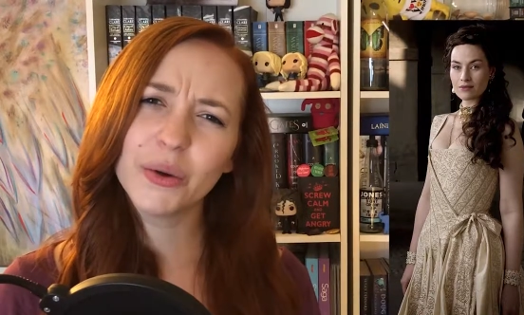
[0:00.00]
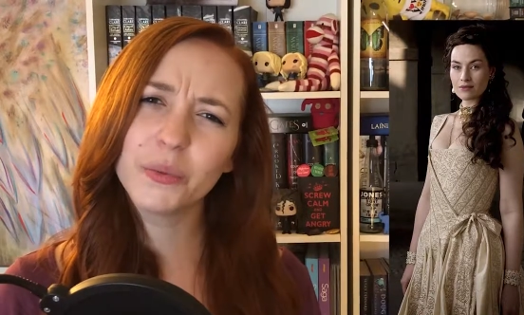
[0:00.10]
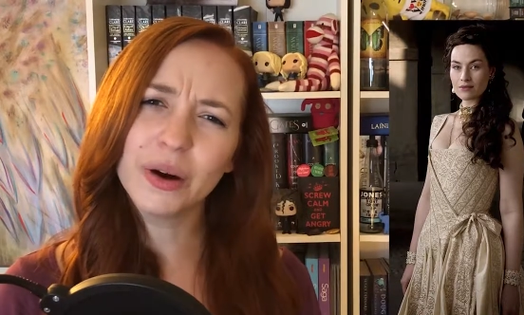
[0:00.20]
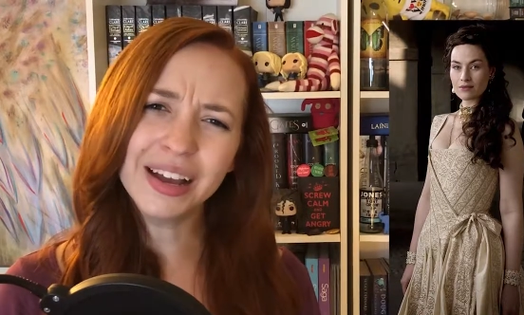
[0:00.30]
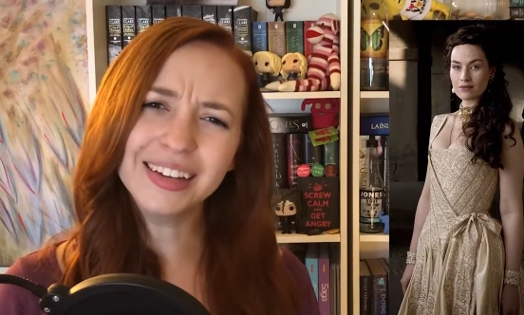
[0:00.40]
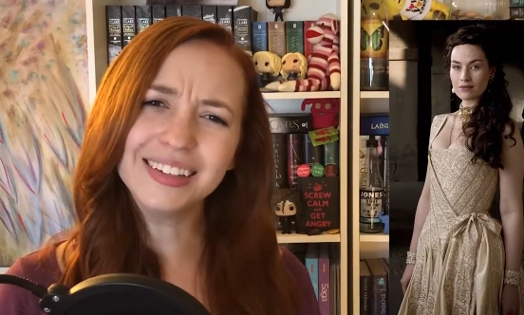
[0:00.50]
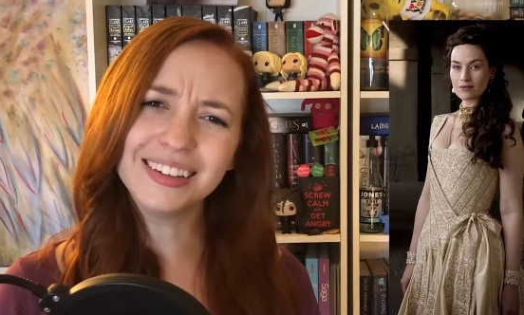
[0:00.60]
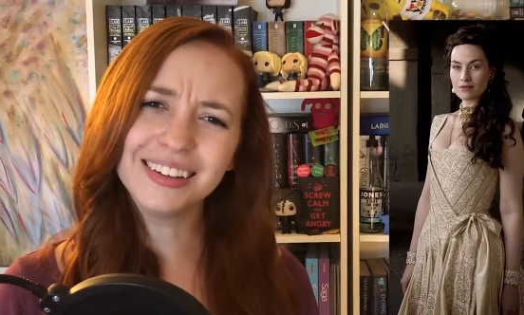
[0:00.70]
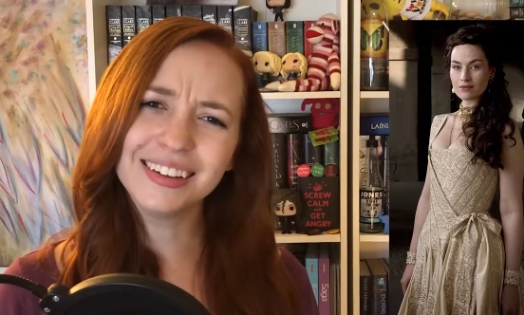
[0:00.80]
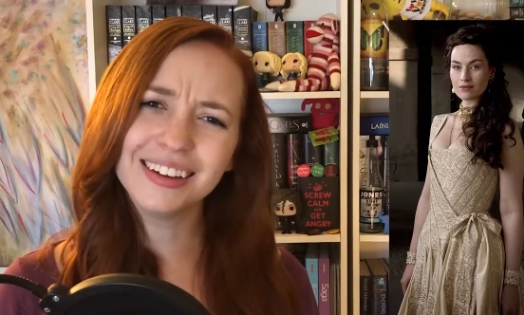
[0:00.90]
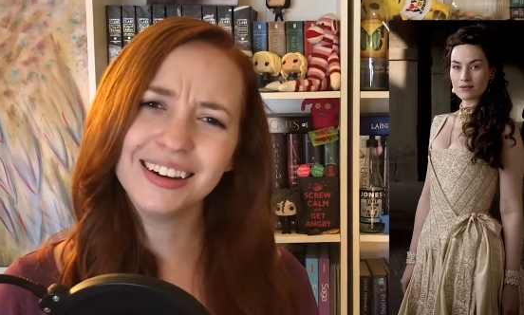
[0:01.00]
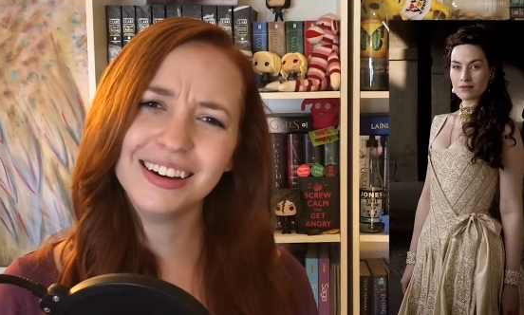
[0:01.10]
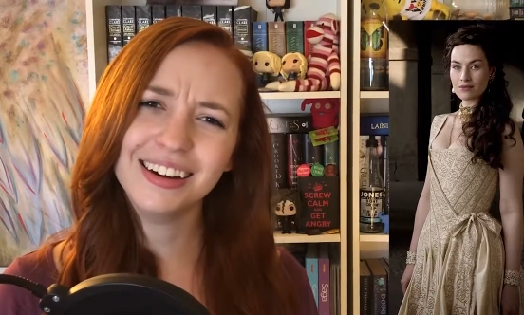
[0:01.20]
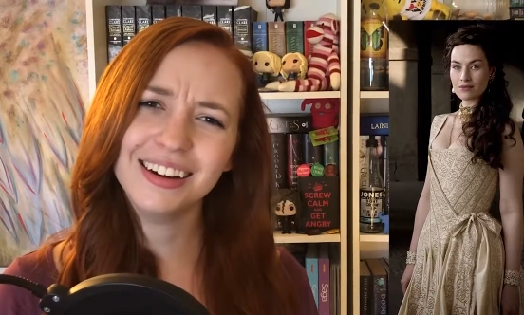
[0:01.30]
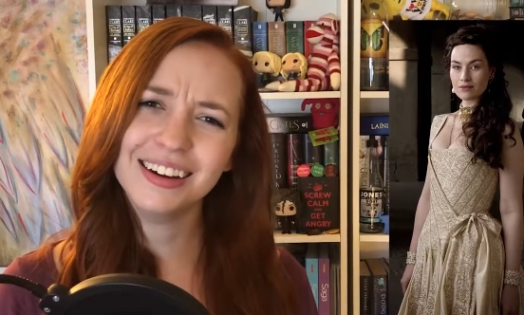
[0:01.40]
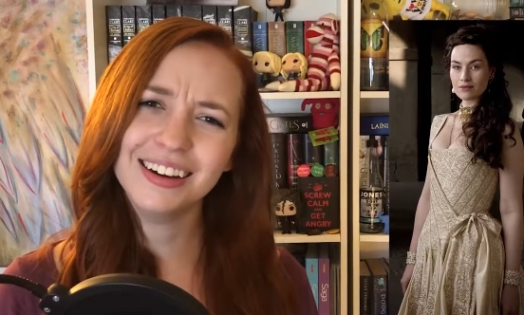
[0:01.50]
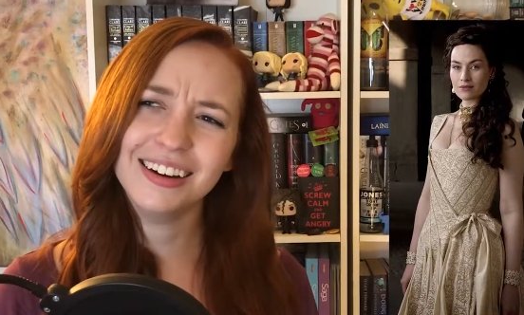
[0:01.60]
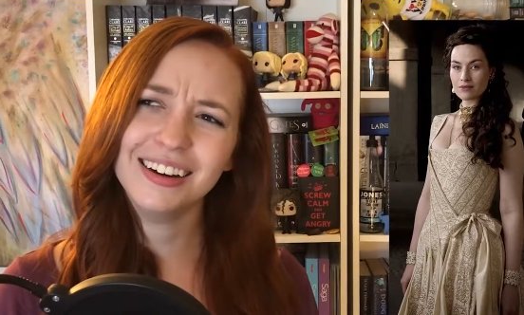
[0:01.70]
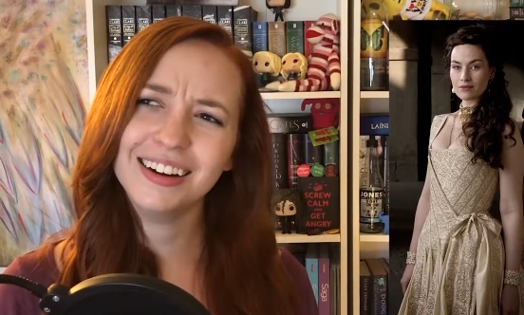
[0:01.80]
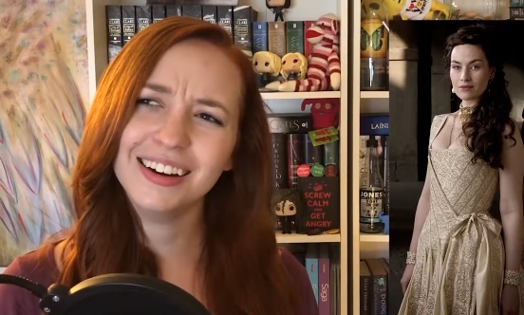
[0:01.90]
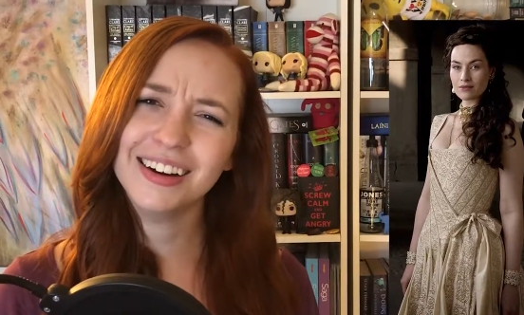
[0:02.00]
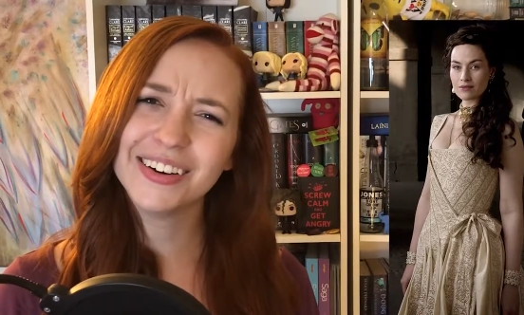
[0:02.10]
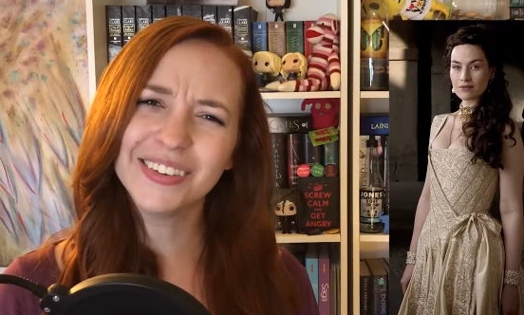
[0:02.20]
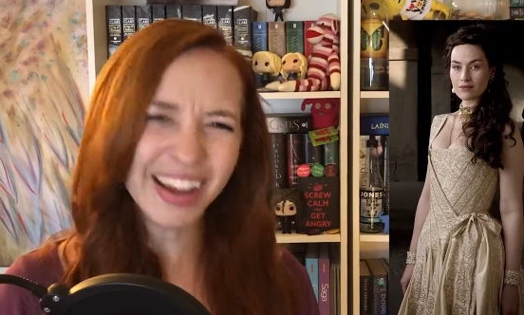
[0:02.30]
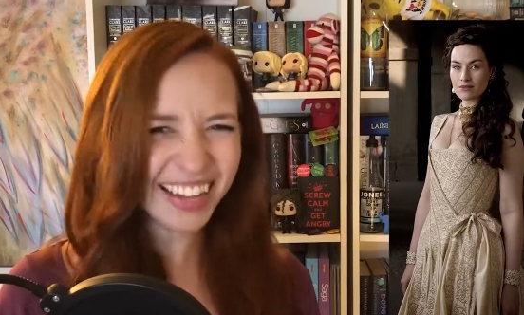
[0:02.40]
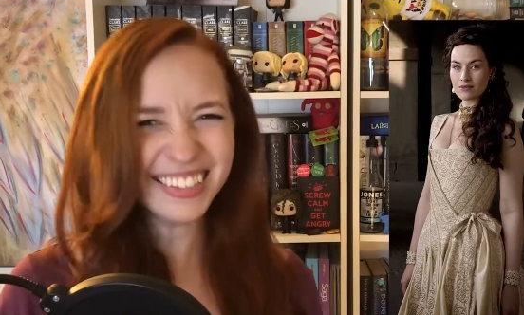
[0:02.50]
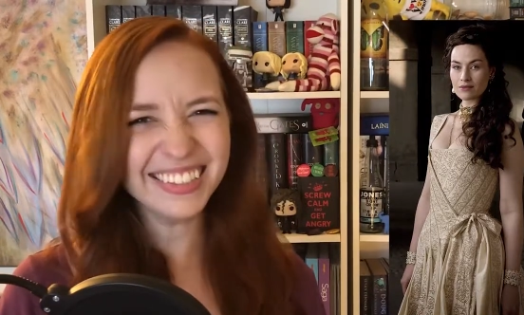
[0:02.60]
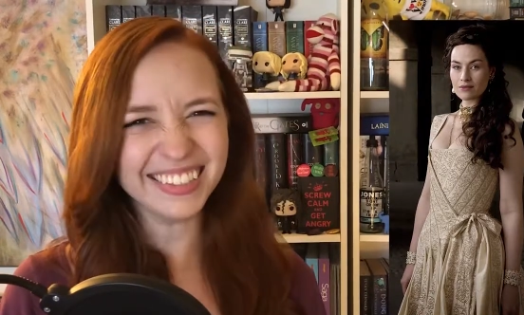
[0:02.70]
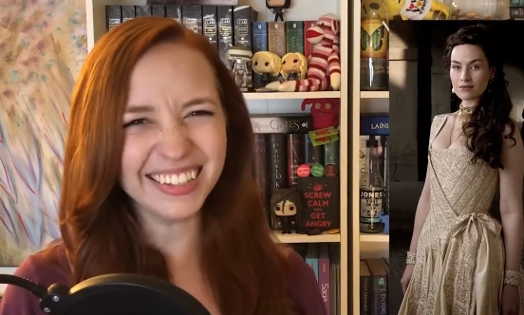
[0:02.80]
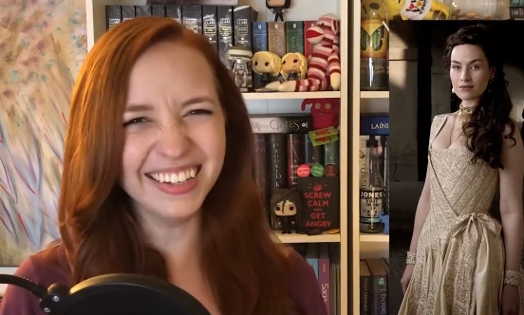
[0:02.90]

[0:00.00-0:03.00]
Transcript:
Speaker 1: what? What?